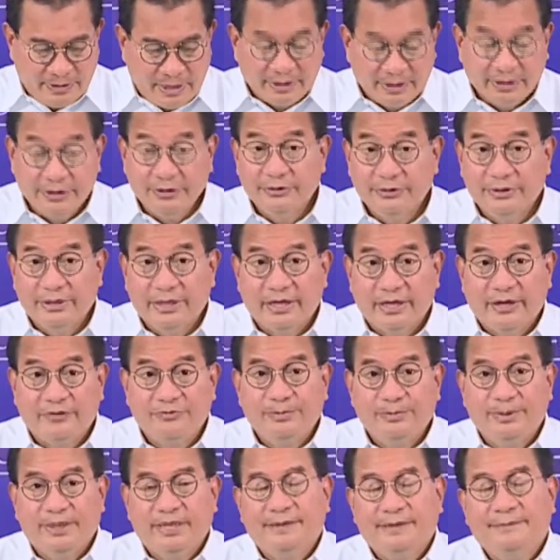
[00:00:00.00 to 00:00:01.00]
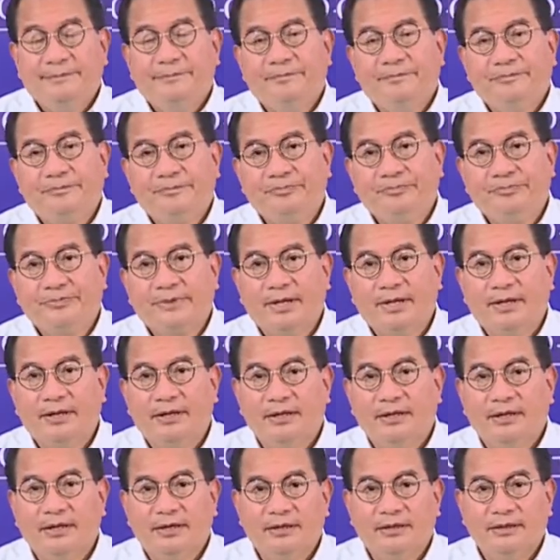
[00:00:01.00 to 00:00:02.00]
Thank you, AFP.
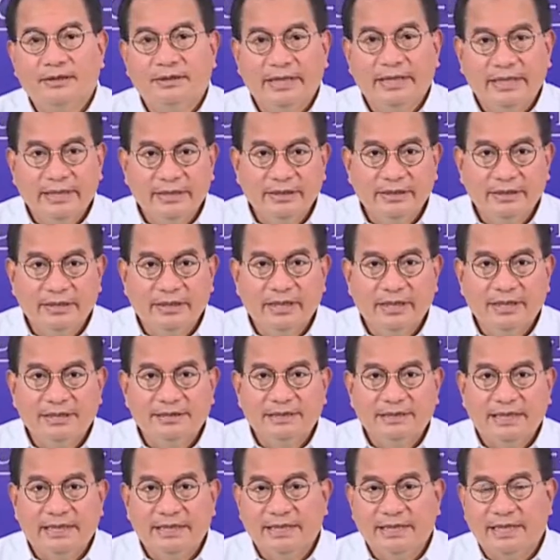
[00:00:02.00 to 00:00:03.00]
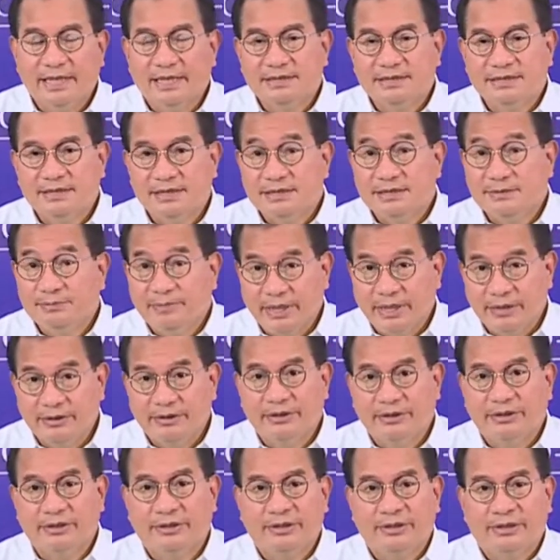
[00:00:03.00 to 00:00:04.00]
An increase in cases may
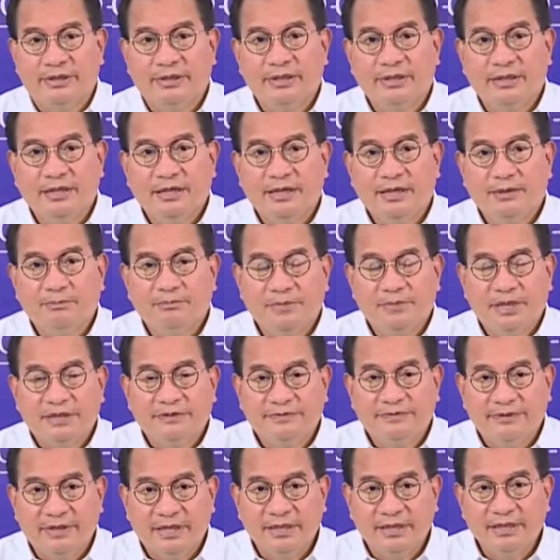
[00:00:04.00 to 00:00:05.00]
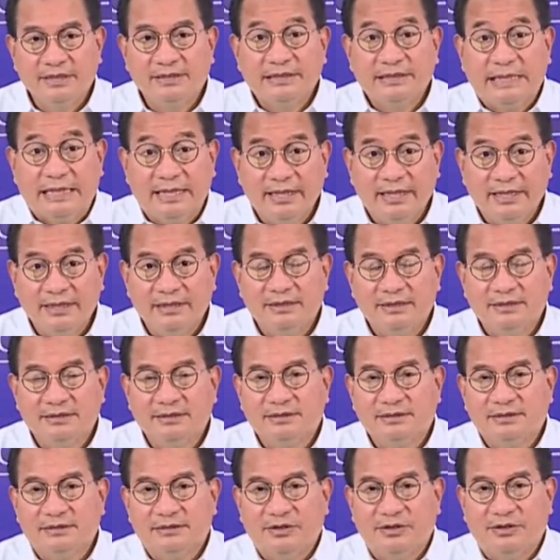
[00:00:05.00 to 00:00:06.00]
occur, but various
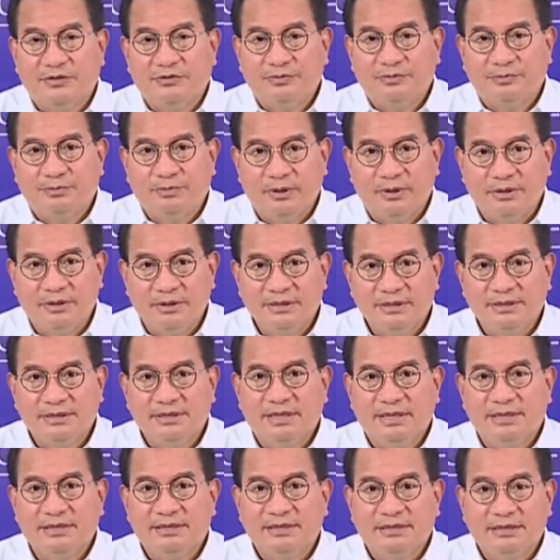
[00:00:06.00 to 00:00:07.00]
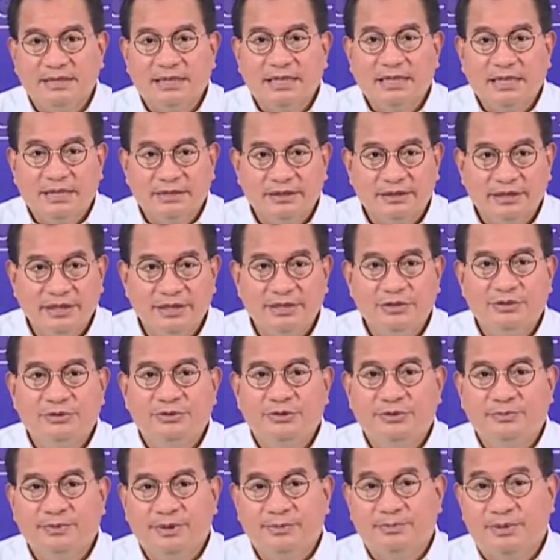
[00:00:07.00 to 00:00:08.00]
layers of policies
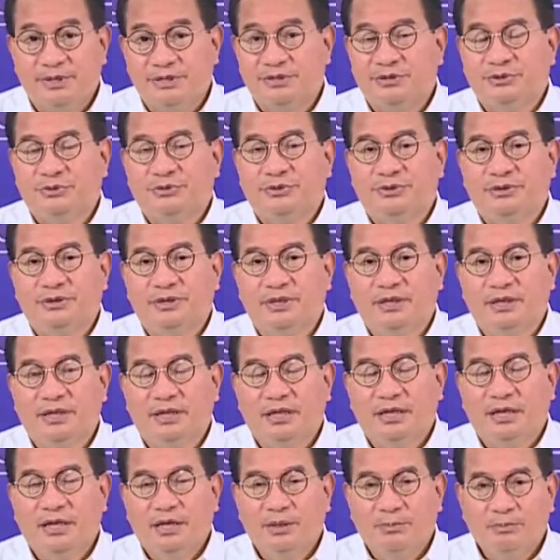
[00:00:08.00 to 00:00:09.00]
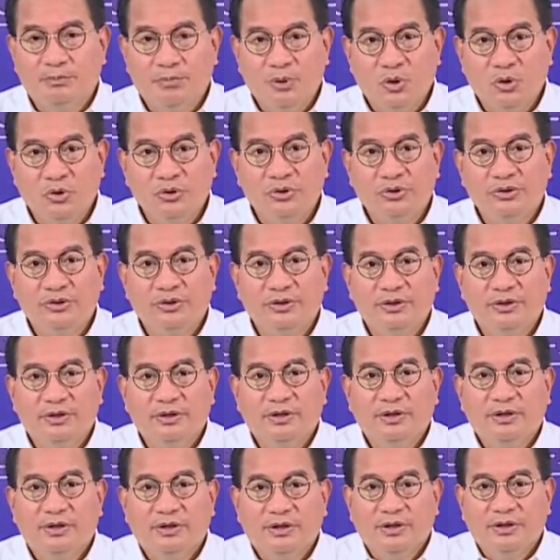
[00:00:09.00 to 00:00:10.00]
continue to be pursued, both
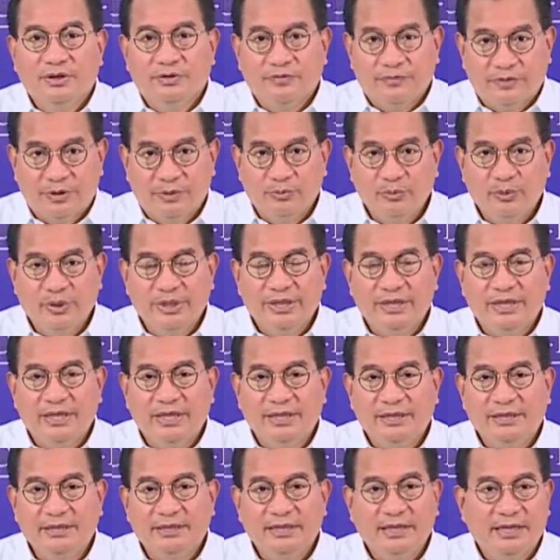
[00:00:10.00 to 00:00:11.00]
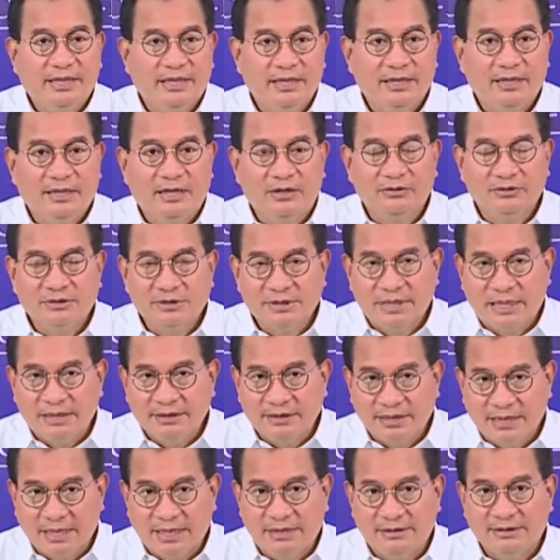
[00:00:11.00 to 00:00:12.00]
from within and
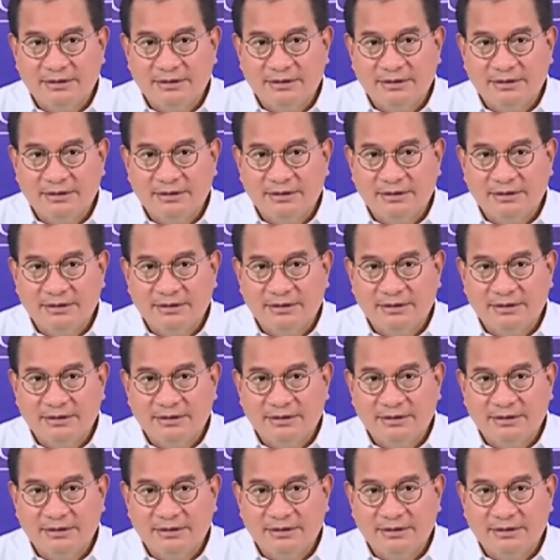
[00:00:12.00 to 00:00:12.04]
outside